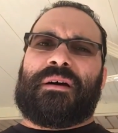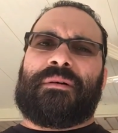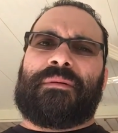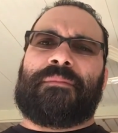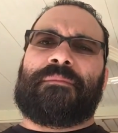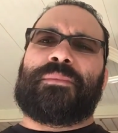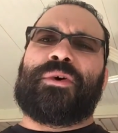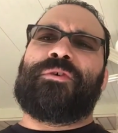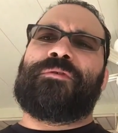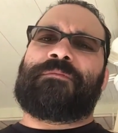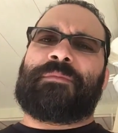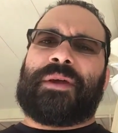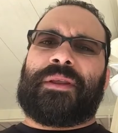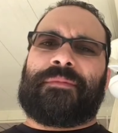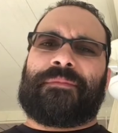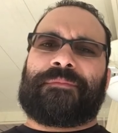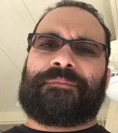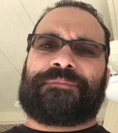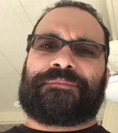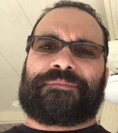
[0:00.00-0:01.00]
movement
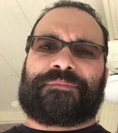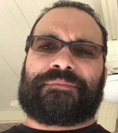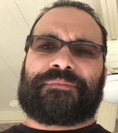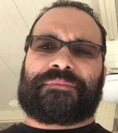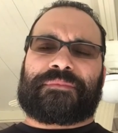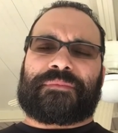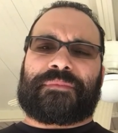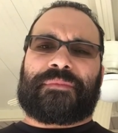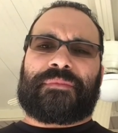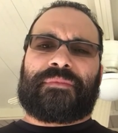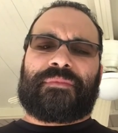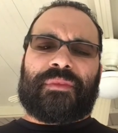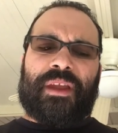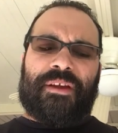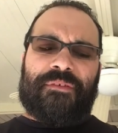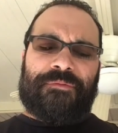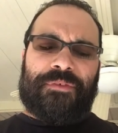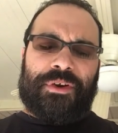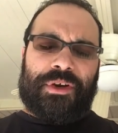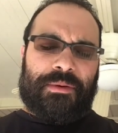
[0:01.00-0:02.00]

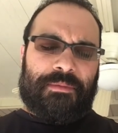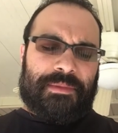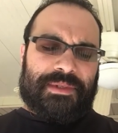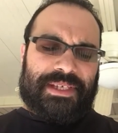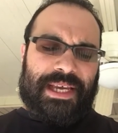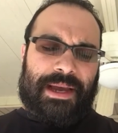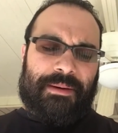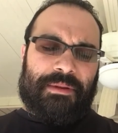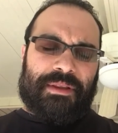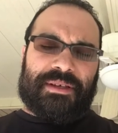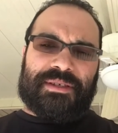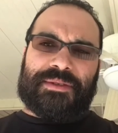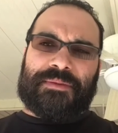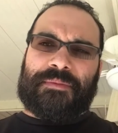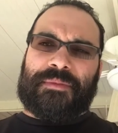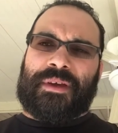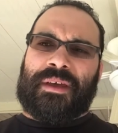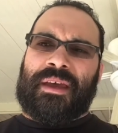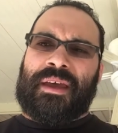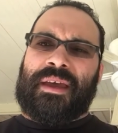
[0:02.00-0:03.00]
for your metabolism.
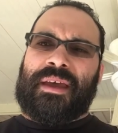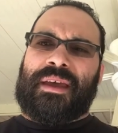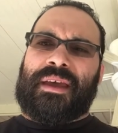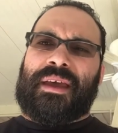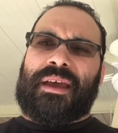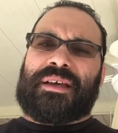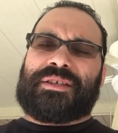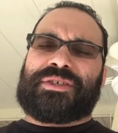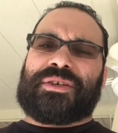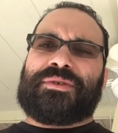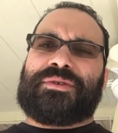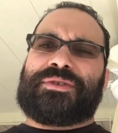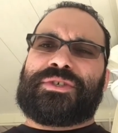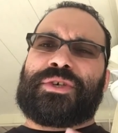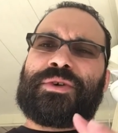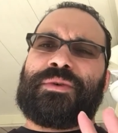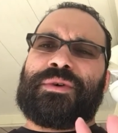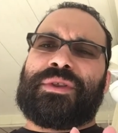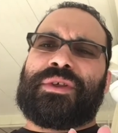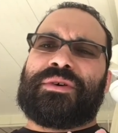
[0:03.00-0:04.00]
So
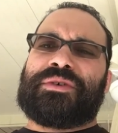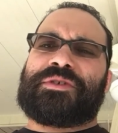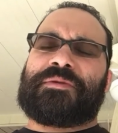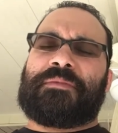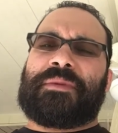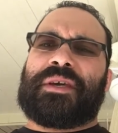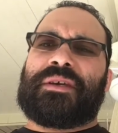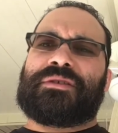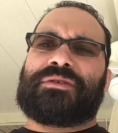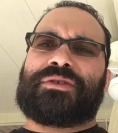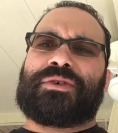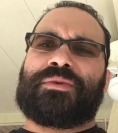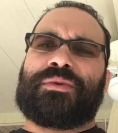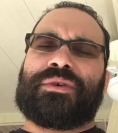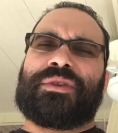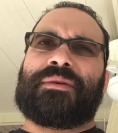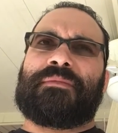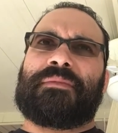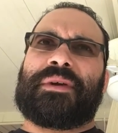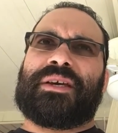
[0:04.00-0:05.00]
two of
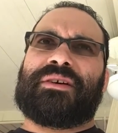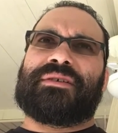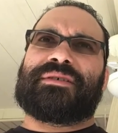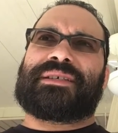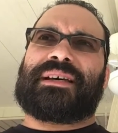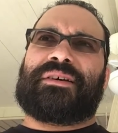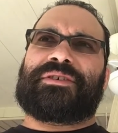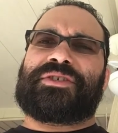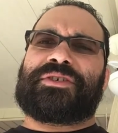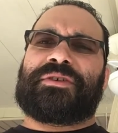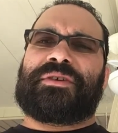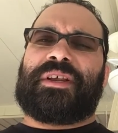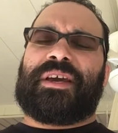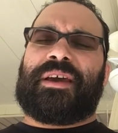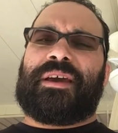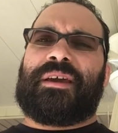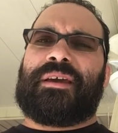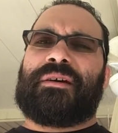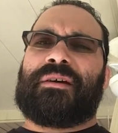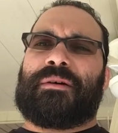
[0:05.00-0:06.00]
the meals out your
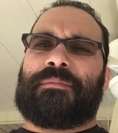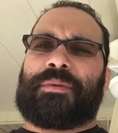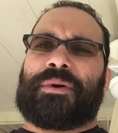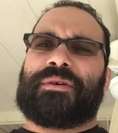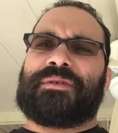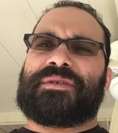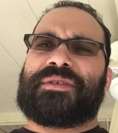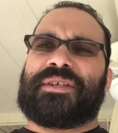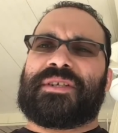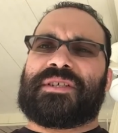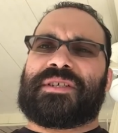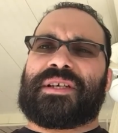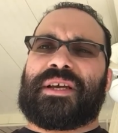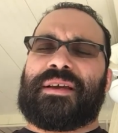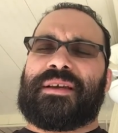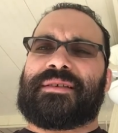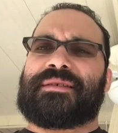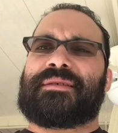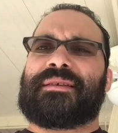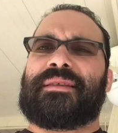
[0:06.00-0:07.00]
day are protein
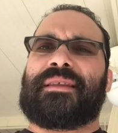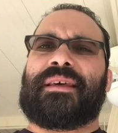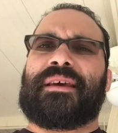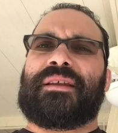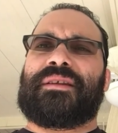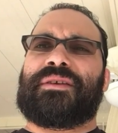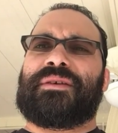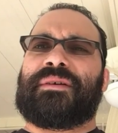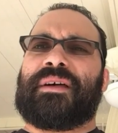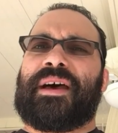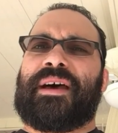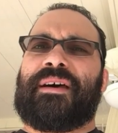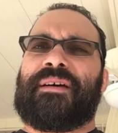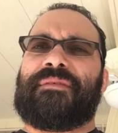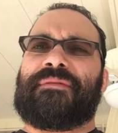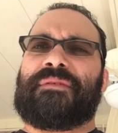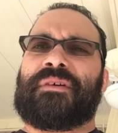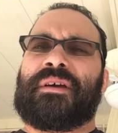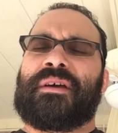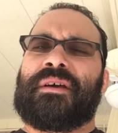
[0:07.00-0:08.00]
shakes, and then you'll
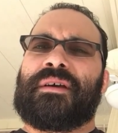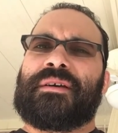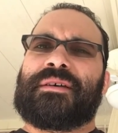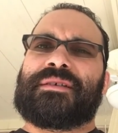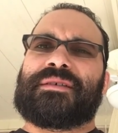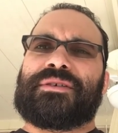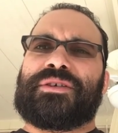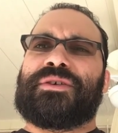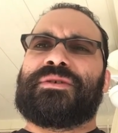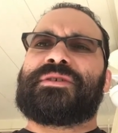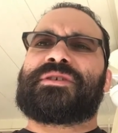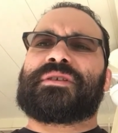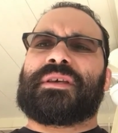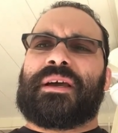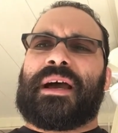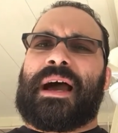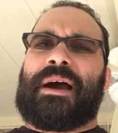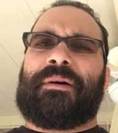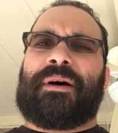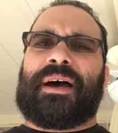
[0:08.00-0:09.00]
have
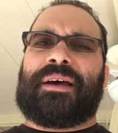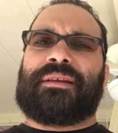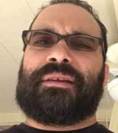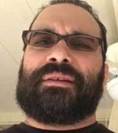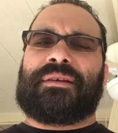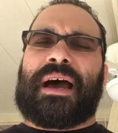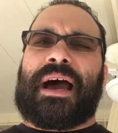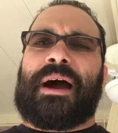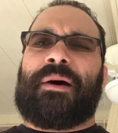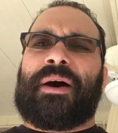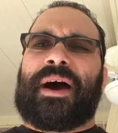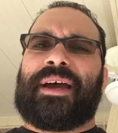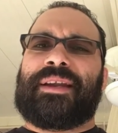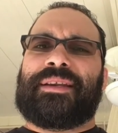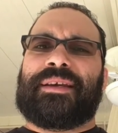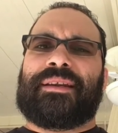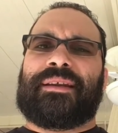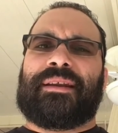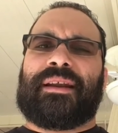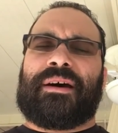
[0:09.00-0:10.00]
usually how I
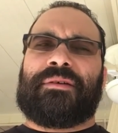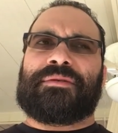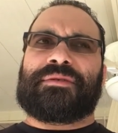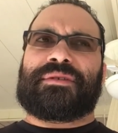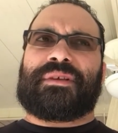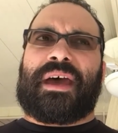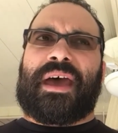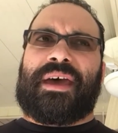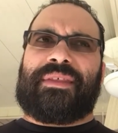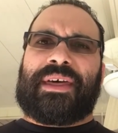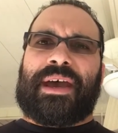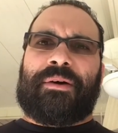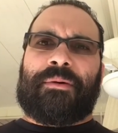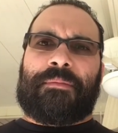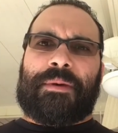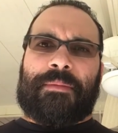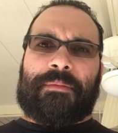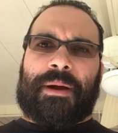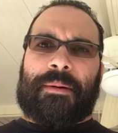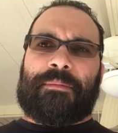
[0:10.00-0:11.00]
did it. That
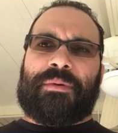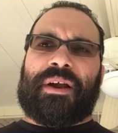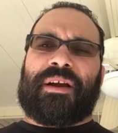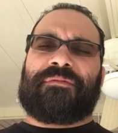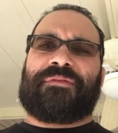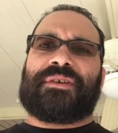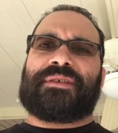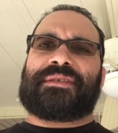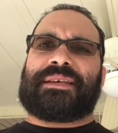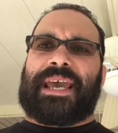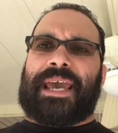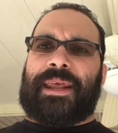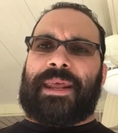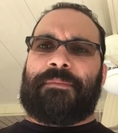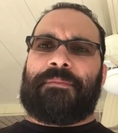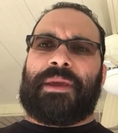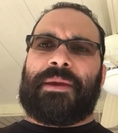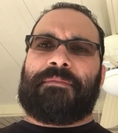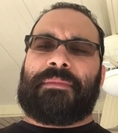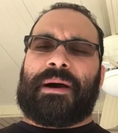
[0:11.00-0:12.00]
would be my breakfast
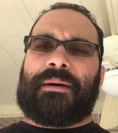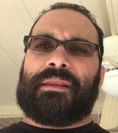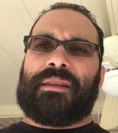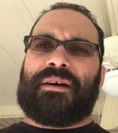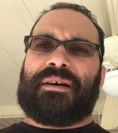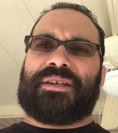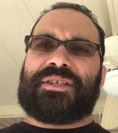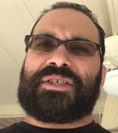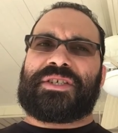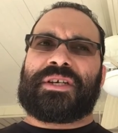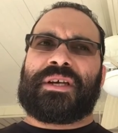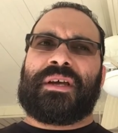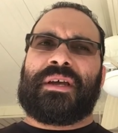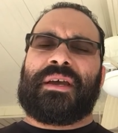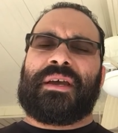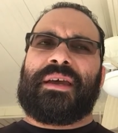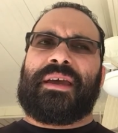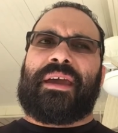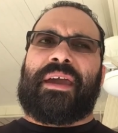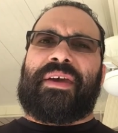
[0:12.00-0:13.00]
and be my lunch,
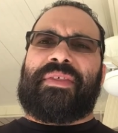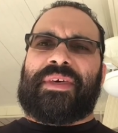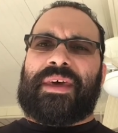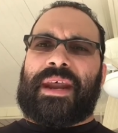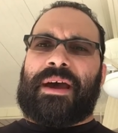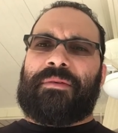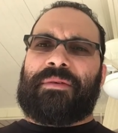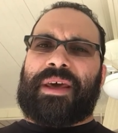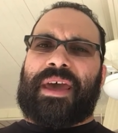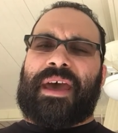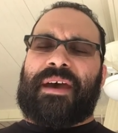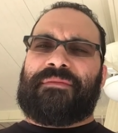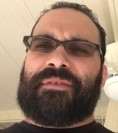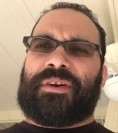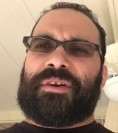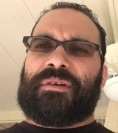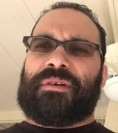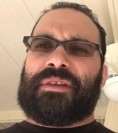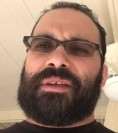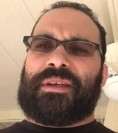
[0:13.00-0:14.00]
and then I would have
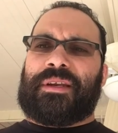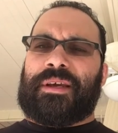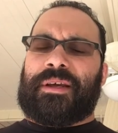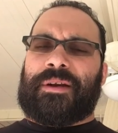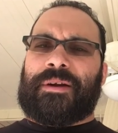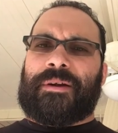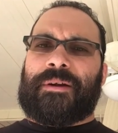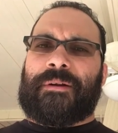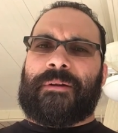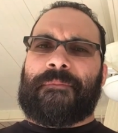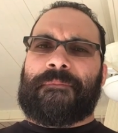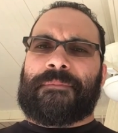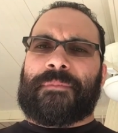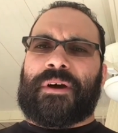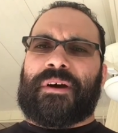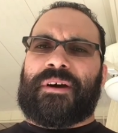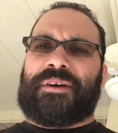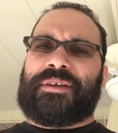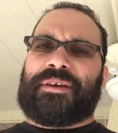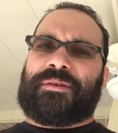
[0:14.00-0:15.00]
an early dinner,
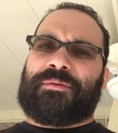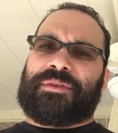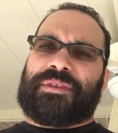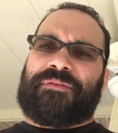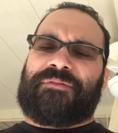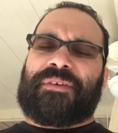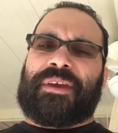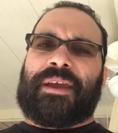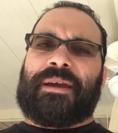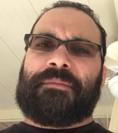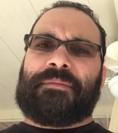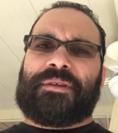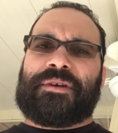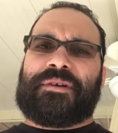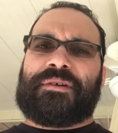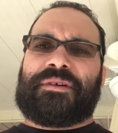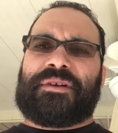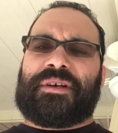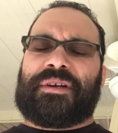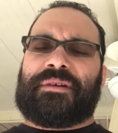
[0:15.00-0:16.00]
dinner with the family
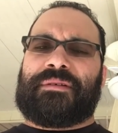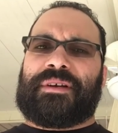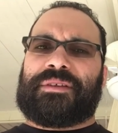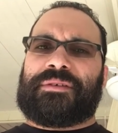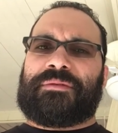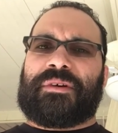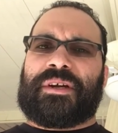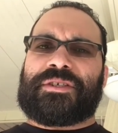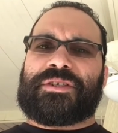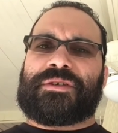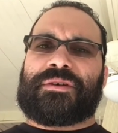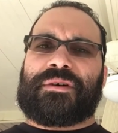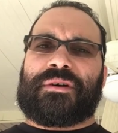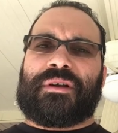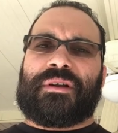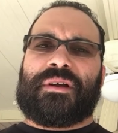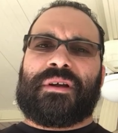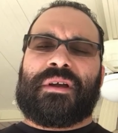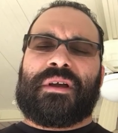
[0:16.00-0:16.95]
or dinner at the restaurant.